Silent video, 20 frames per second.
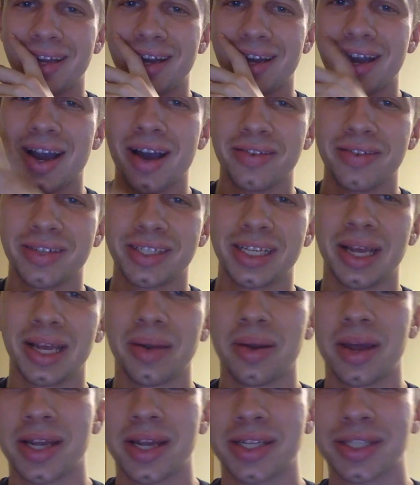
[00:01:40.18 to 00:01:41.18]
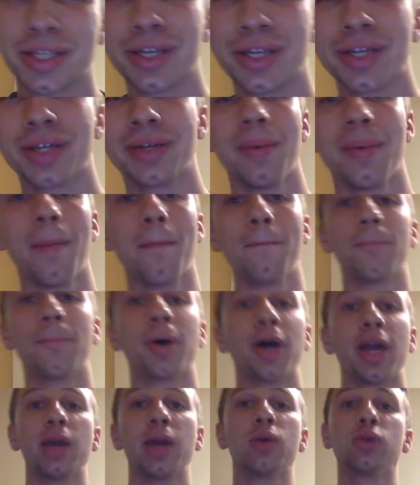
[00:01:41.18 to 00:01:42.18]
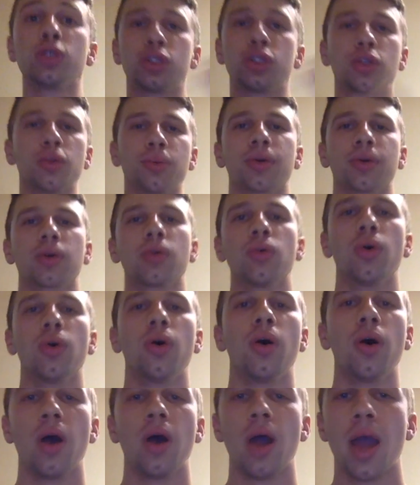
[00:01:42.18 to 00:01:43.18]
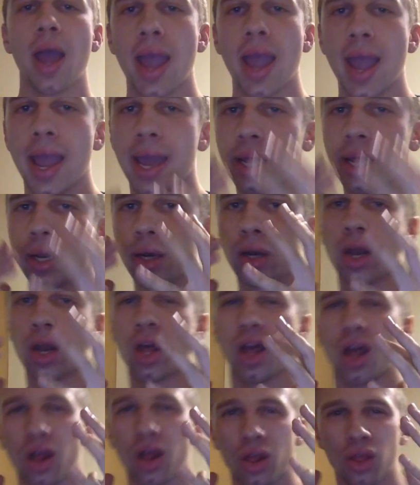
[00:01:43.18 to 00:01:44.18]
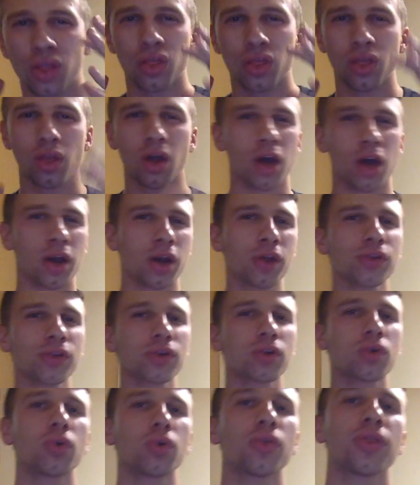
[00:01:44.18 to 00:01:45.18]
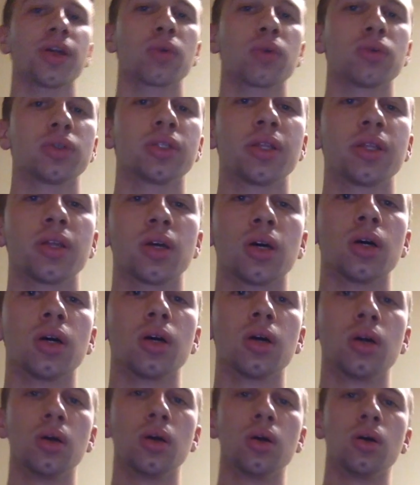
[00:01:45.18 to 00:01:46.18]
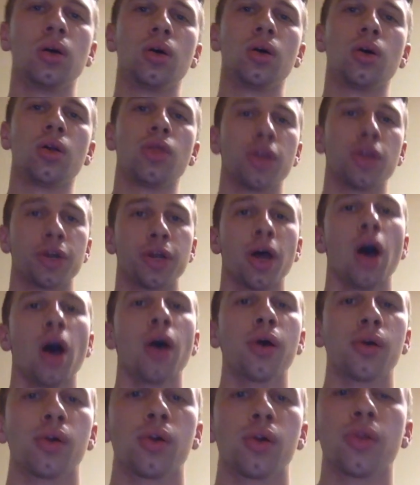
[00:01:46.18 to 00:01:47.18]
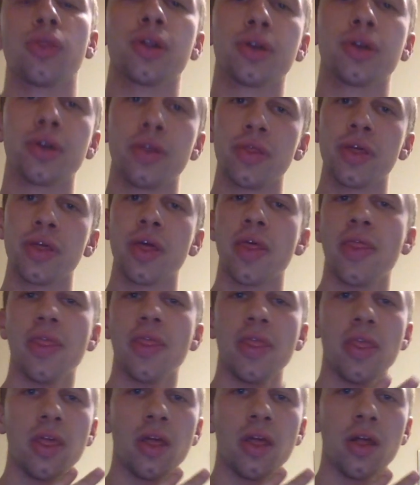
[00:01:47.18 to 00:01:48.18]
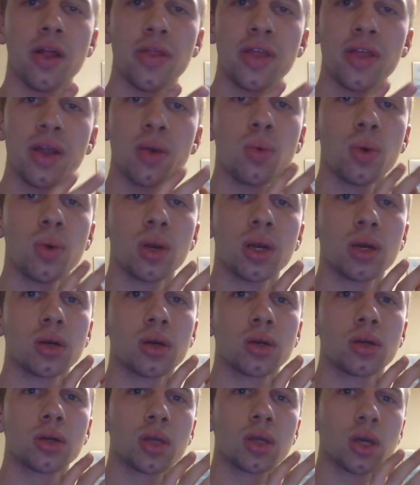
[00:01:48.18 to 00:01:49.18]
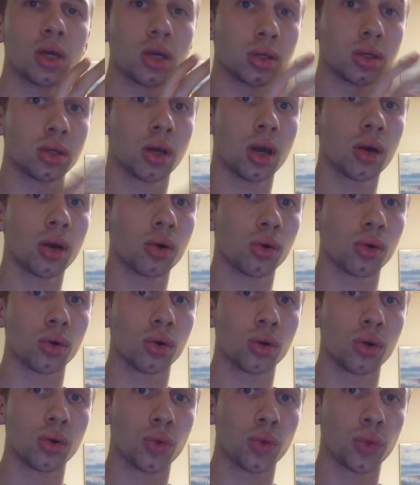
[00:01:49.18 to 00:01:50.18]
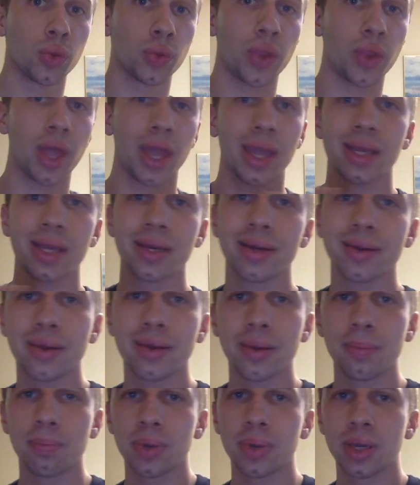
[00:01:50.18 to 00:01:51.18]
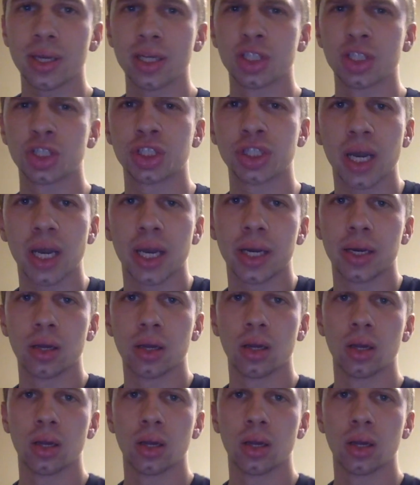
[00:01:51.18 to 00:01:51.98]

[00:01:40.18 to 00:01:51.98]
obviously I'm not as good, but it was super cool. And another cool thing was the tunnel. They went to a tunnel that ended up in China.